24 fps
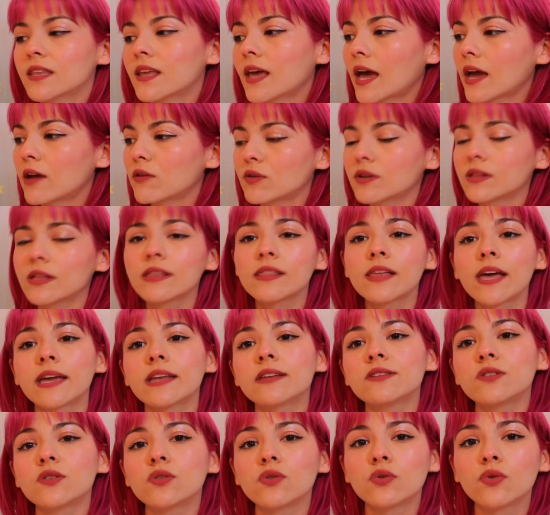I really
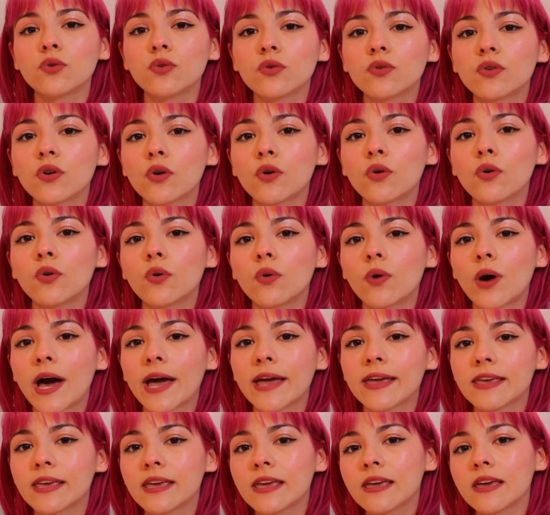like to go
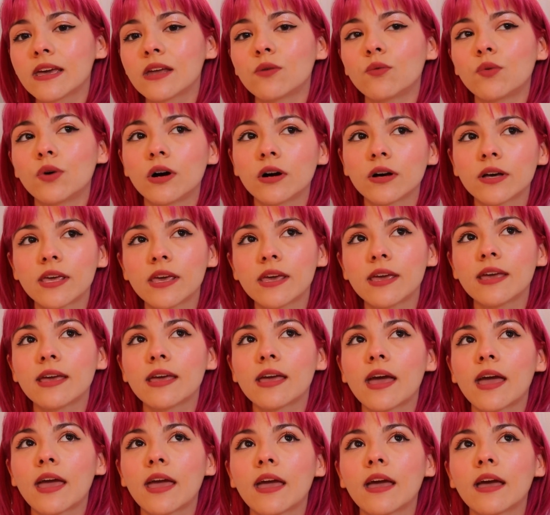hiking and
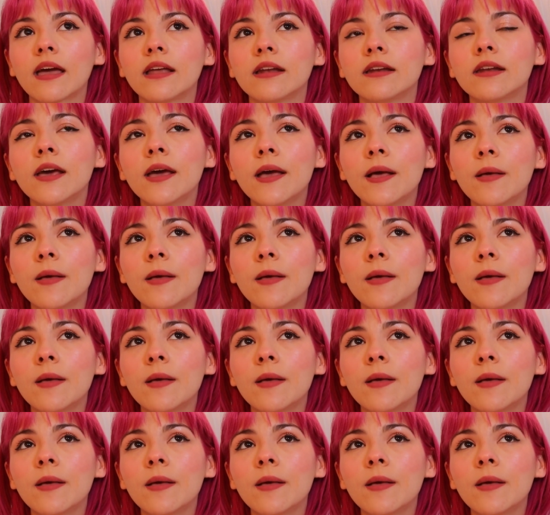walking, and